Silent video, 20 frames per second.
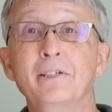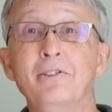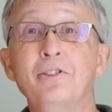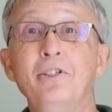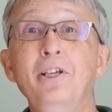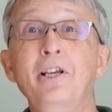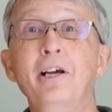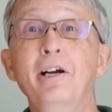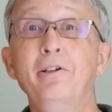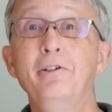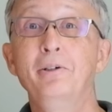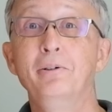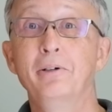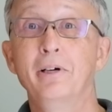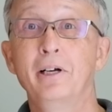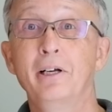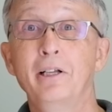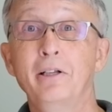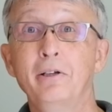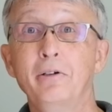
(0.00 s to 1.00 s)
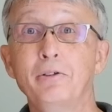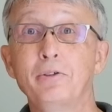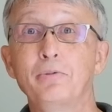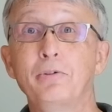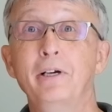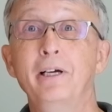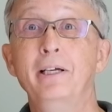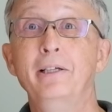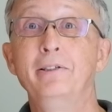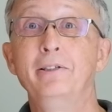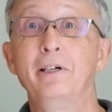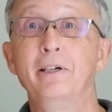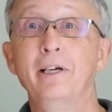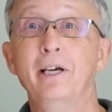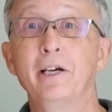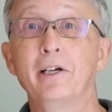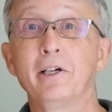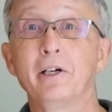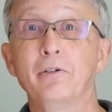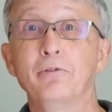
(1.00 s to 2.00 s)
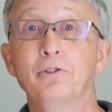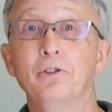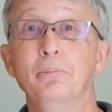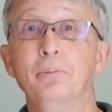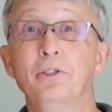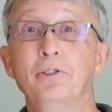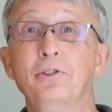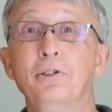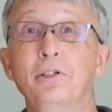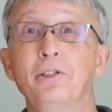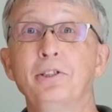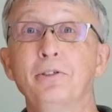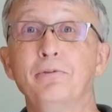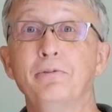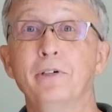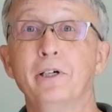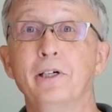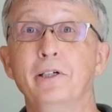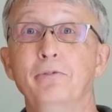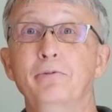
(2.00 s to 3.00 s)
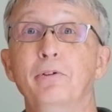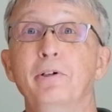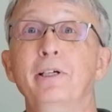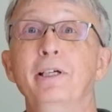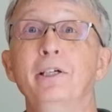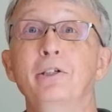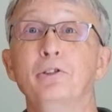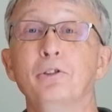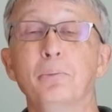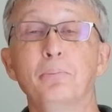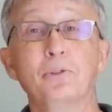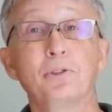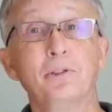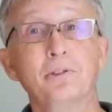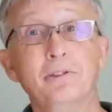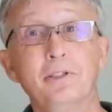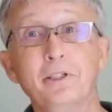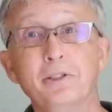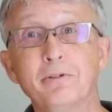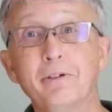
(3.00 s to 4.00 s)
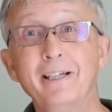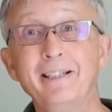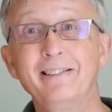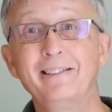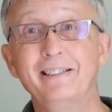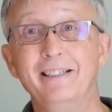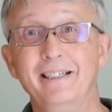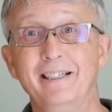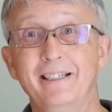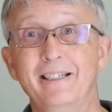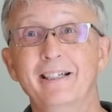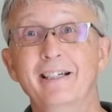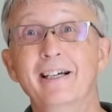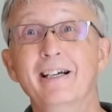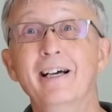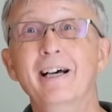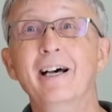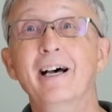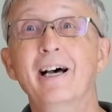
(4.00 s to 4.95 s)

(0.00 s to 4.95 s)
The TRU allows for ATR aircraft to be certified for ETOPS 120